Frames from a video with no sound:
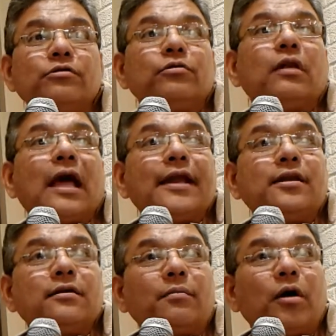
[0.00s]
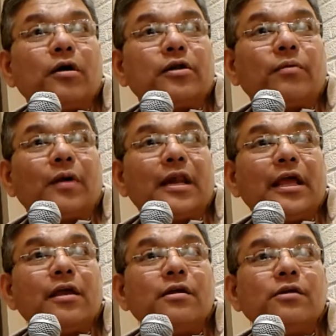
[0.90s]
You lied about your
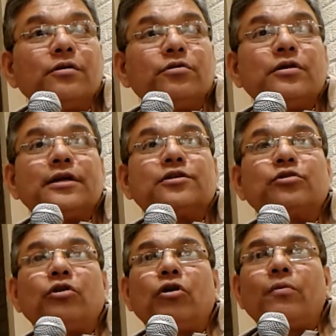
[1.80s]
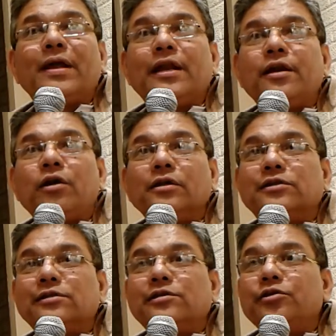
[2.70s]
money. You did so many
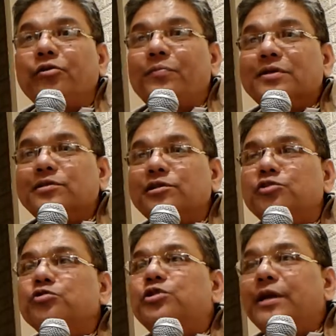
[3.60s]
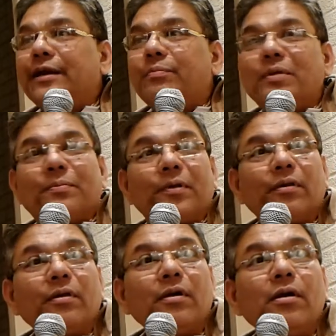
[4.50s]
nonsense in your business. You cheated
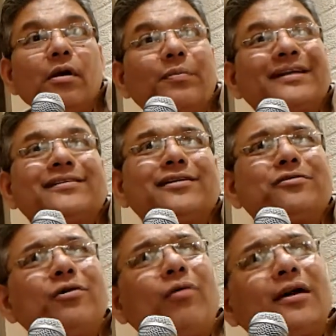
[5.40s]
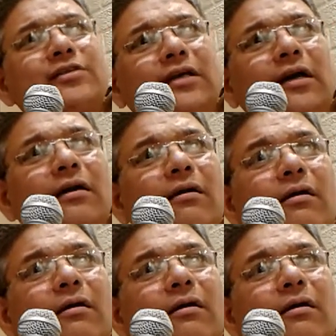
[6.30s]
people. But he said, you know what, sir?